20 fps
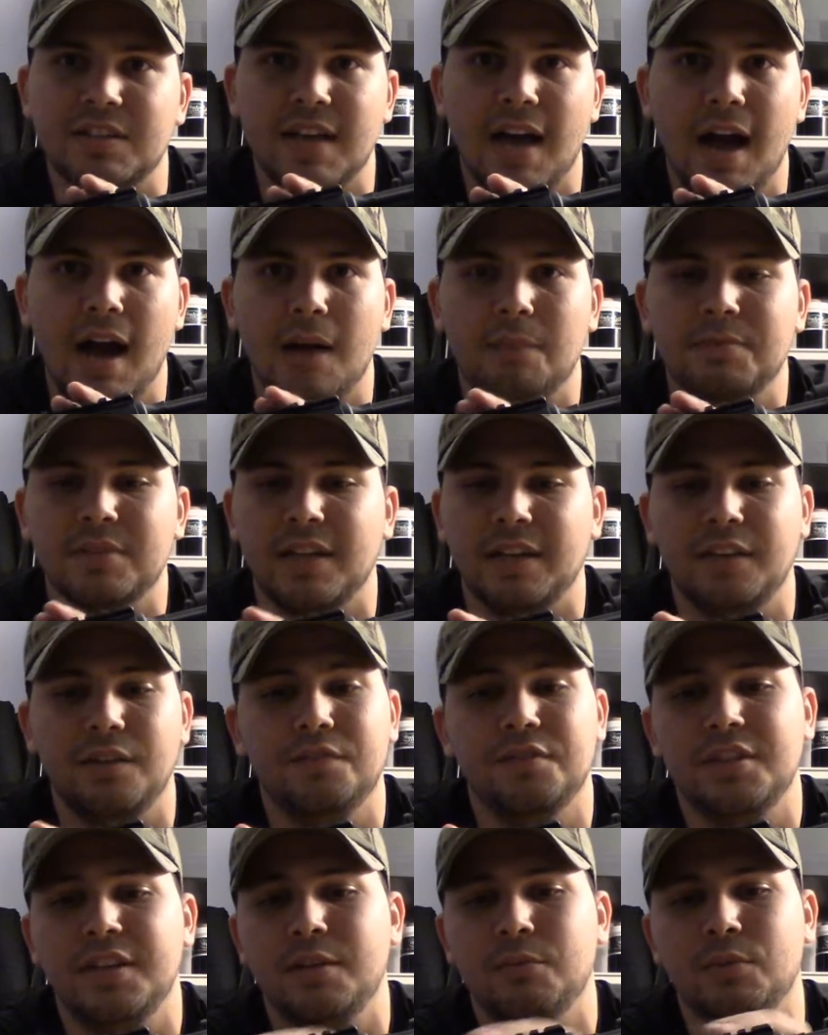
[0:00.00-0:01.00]
tops like you've
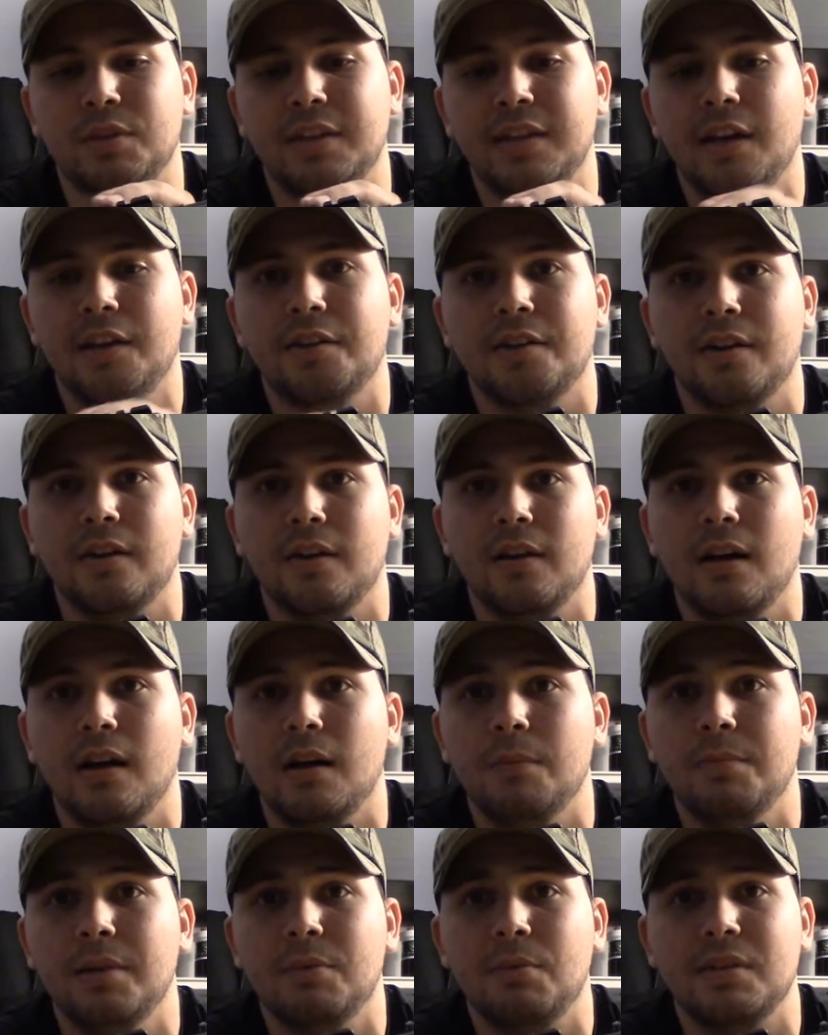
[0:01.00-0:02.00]
seen with the other
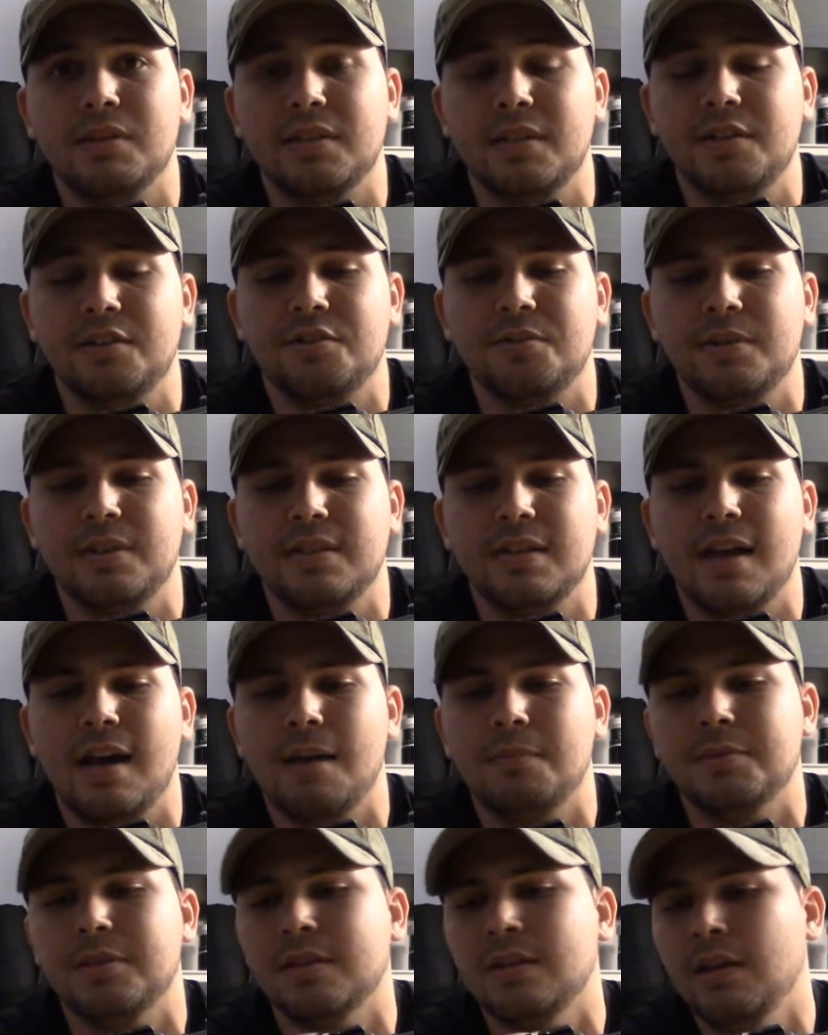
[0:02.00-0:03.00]
Midwest Industries
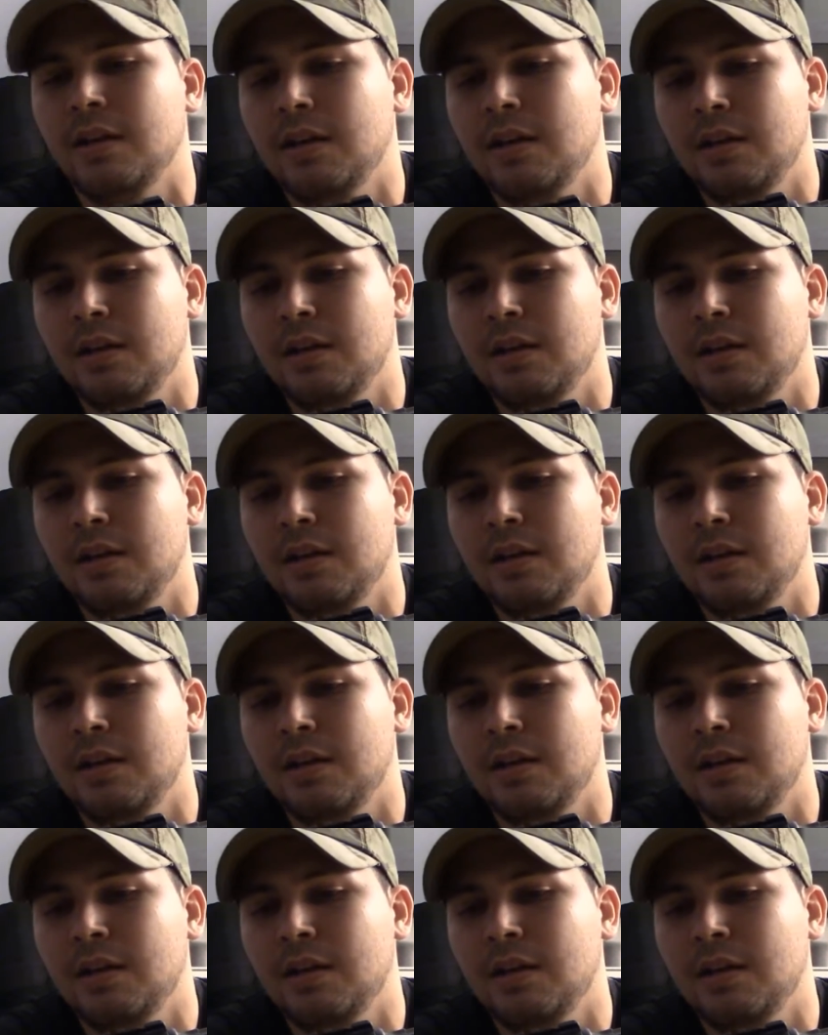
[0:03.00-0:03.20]
tops,